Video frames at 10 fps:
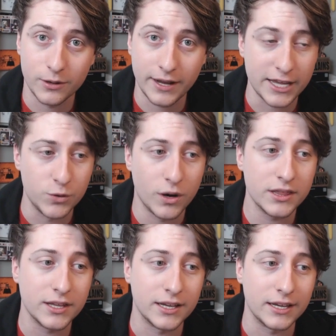Okay, you
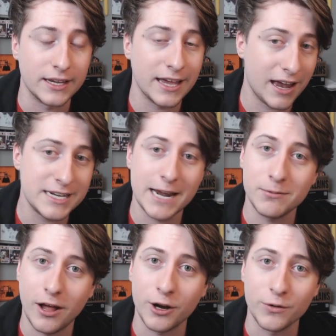won the
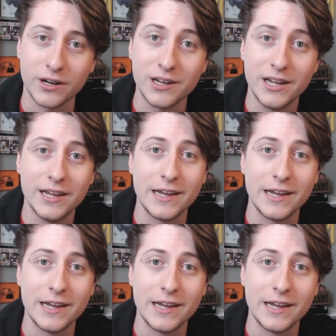goddamn lottery,